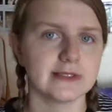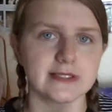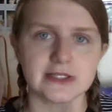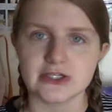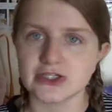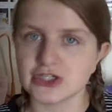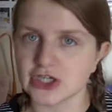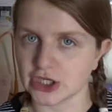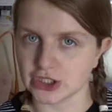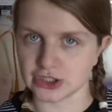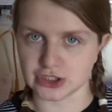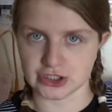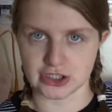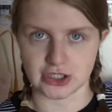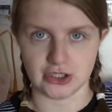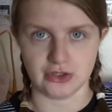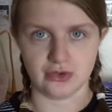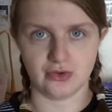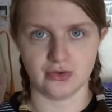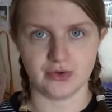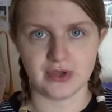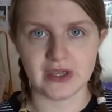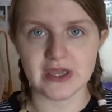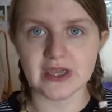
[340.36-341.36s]
changing.
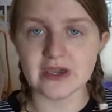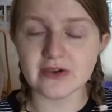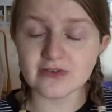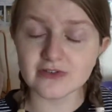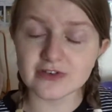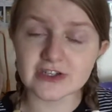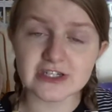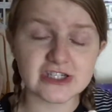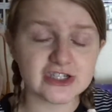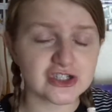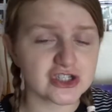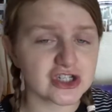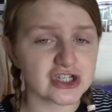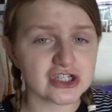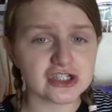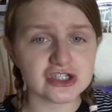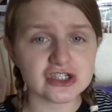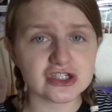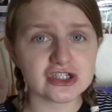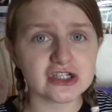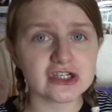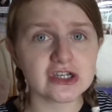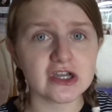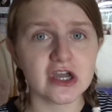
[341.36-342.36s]
Your hearing is
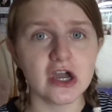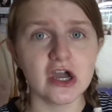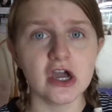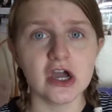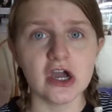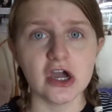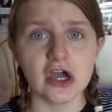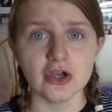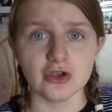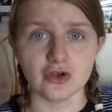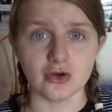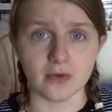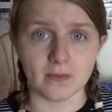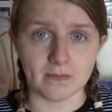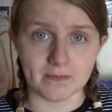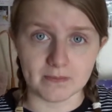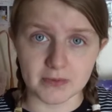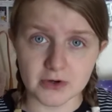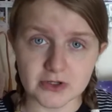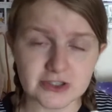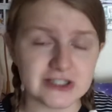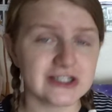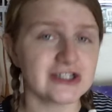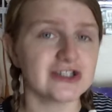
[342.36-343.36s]
changing, your
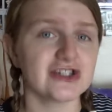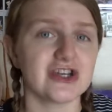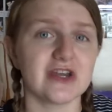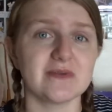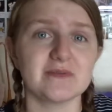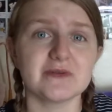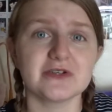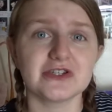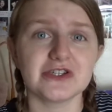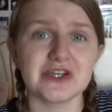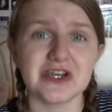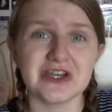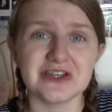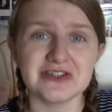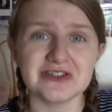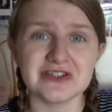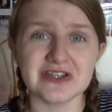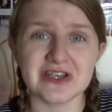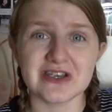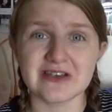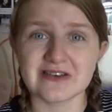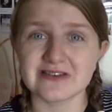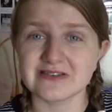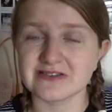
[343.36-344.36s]
body shape is
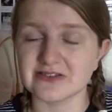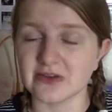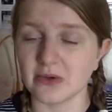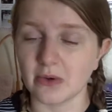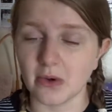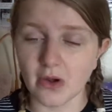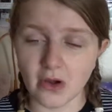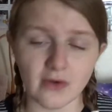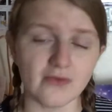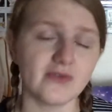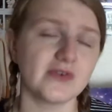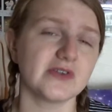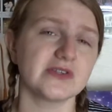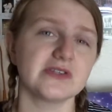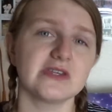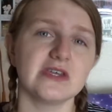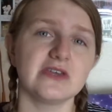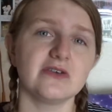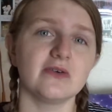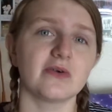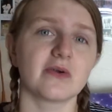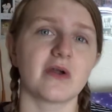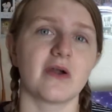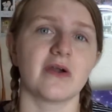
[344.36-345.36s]
changing, so obviously
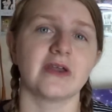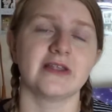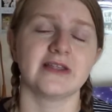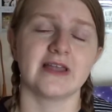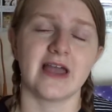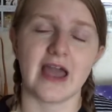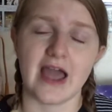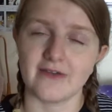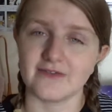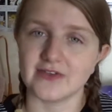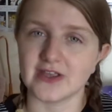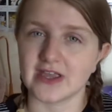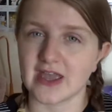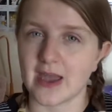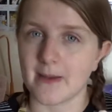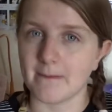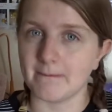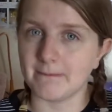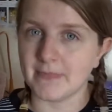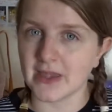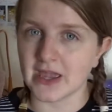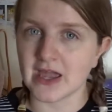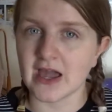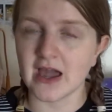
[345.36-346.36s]
you're going to have to
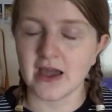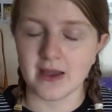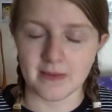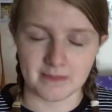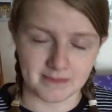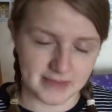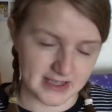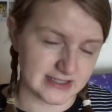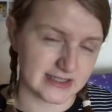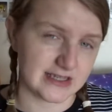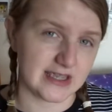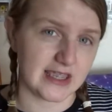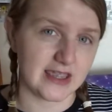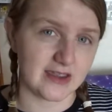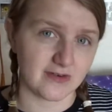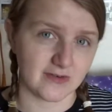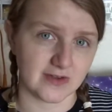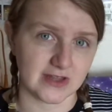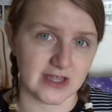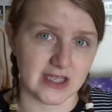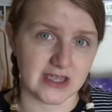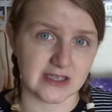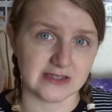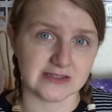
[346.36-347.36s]
get bigger and better
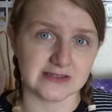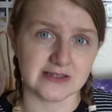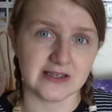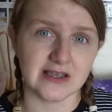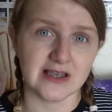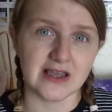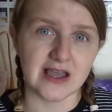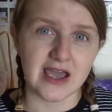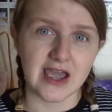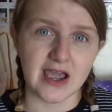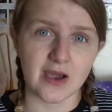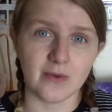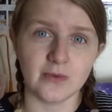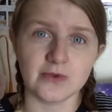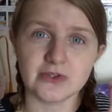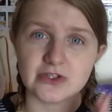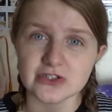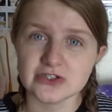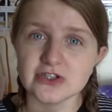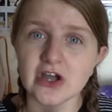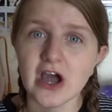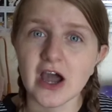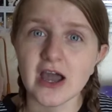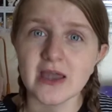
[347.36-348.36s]
hearing aids. And with
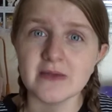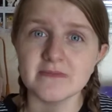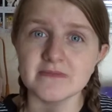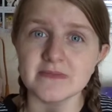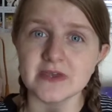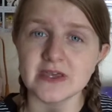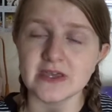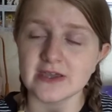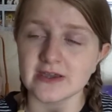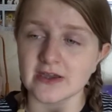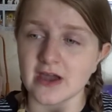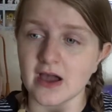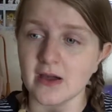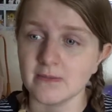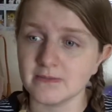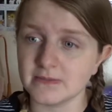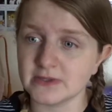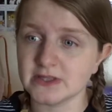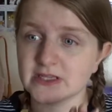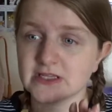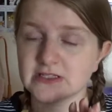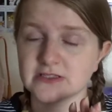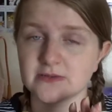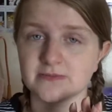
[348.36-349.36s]
the time being,
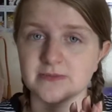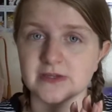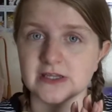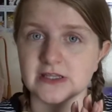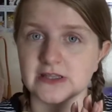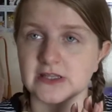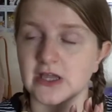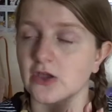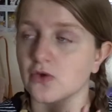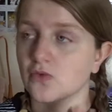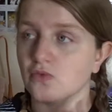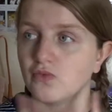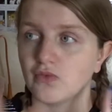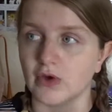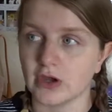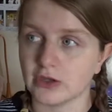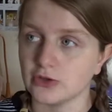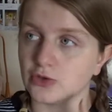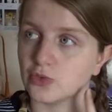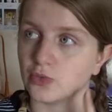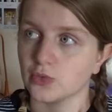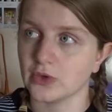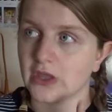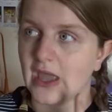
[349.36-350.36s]
companies are being like,
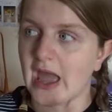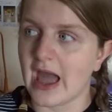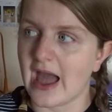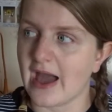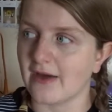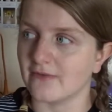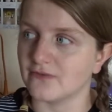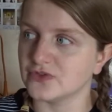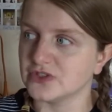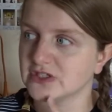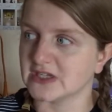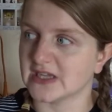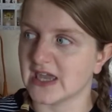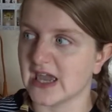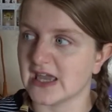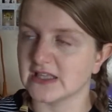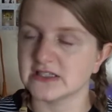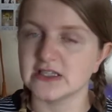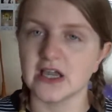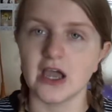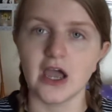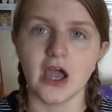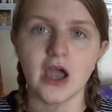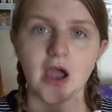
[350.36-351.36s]
right, we have to
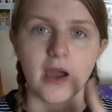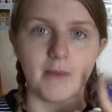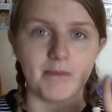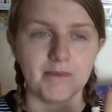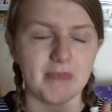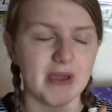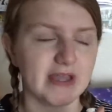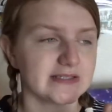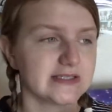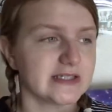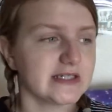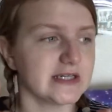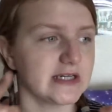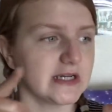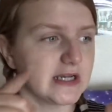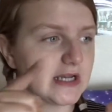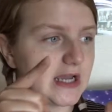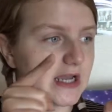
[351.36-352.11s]
get a better